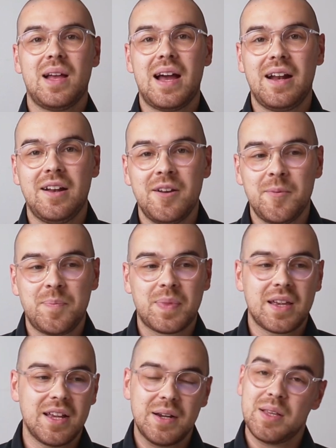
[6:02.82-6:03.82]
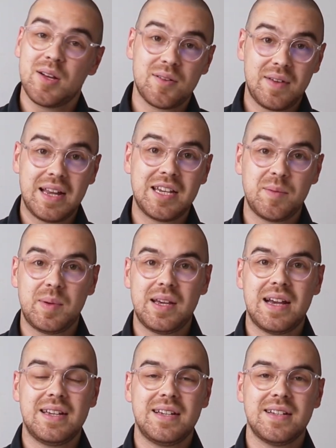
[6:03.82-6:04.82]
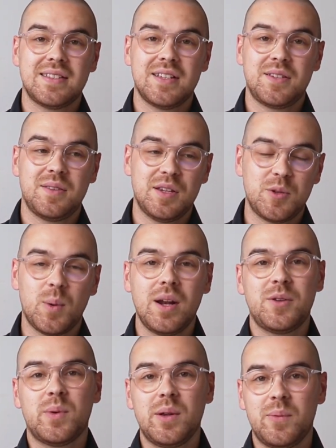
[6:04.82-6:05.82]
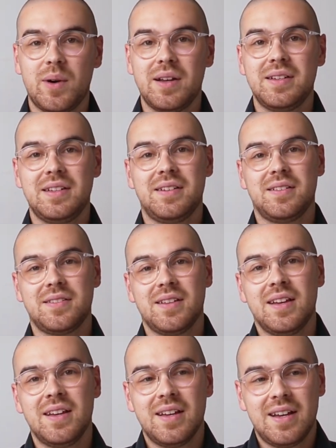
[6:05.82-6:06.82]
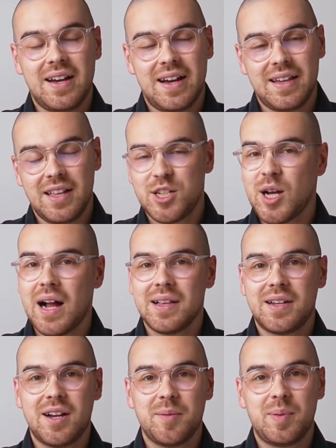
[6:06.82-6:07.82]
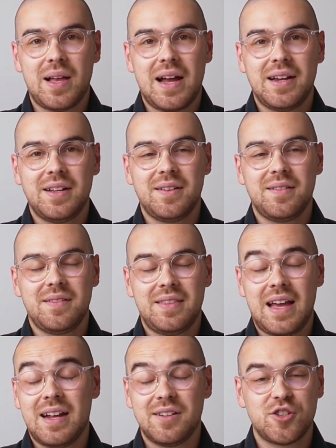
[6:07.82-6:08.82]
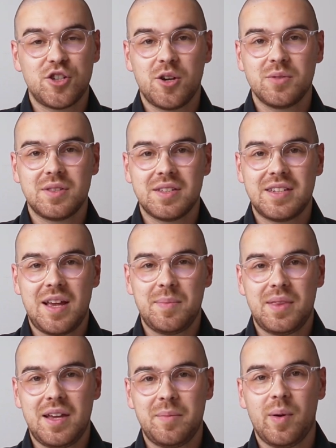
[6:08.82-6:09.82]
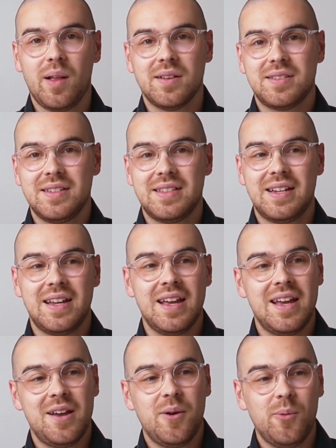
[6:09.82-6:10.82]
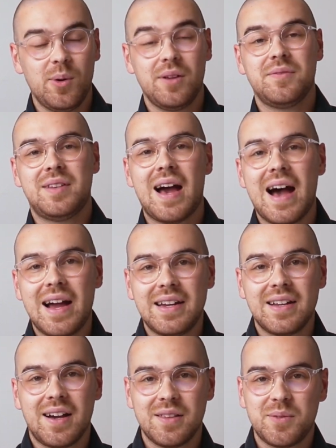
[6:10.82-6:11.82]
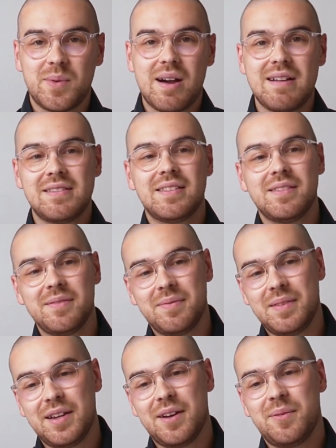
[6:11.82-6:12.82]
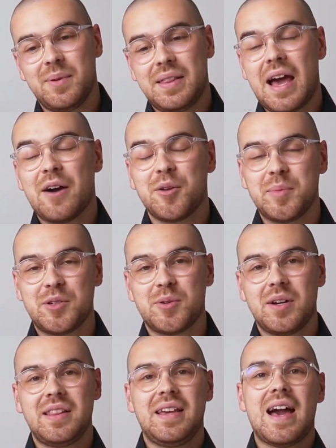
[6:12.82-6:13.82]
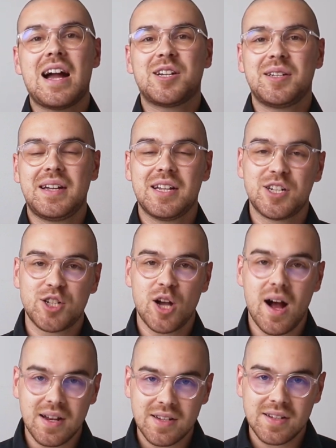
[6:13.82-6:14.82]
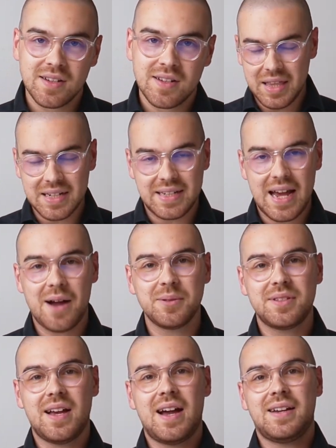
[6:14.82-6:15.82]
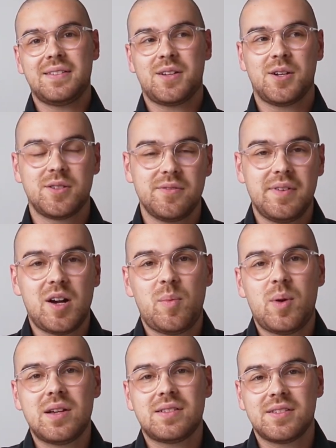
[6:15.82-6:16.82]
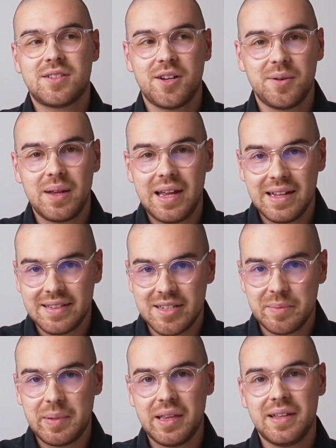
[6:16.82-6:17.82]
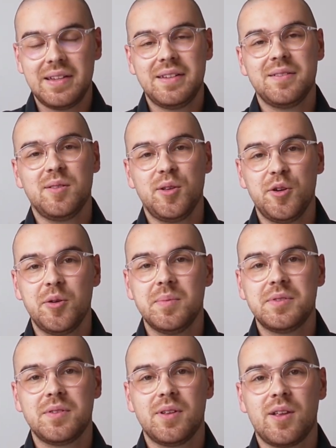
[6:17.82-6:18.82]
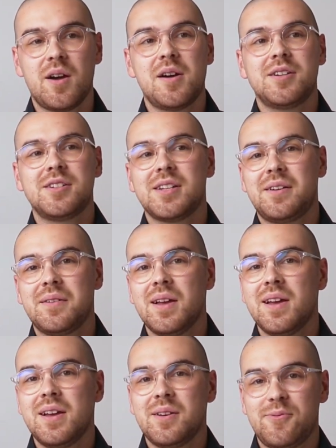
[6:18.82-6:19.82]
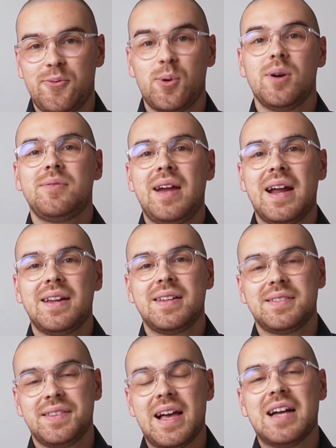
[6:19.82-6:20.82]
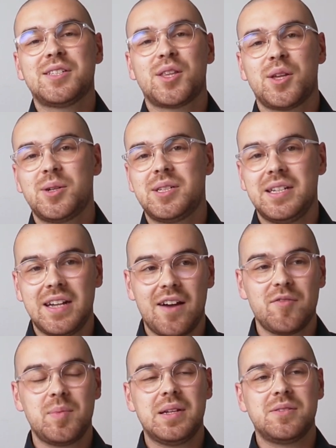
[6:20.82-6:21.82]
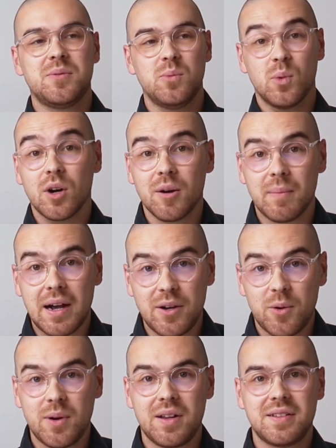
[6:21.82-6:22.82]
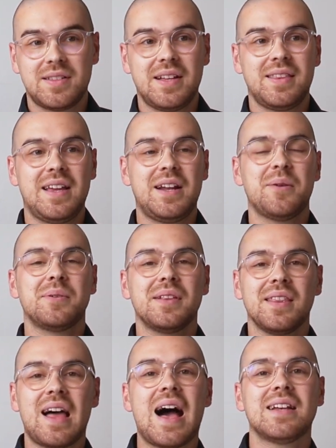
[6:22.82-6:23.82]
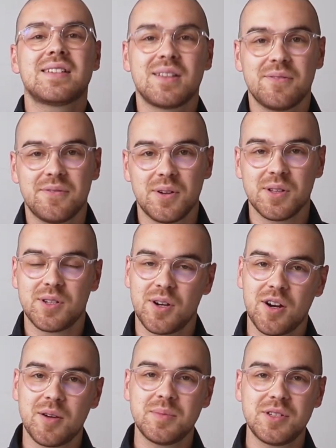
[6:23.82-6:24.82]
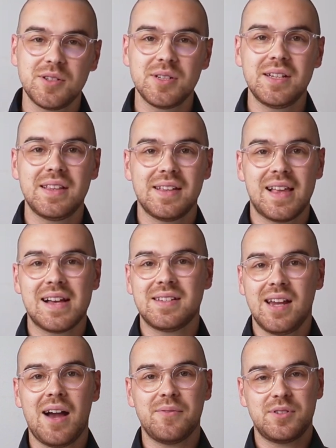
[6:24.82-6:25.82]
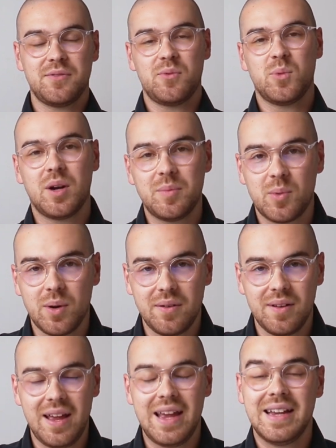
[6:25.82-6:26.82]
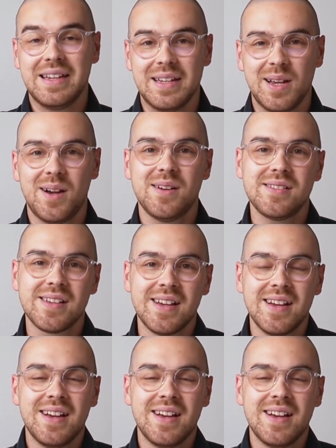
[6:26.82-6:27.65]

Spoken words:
Plan, a lot of NDP ideas. The 2021 deals, the childcare plan, that shows the same thing. Policies that would have died otherwise, without a majority, they actually get a shot. But the downside is also very present. So instability looms large. Like 4 of Canada's last 13 governments were minorities. They don't last the full terms usually. They last an average of 1.8 years.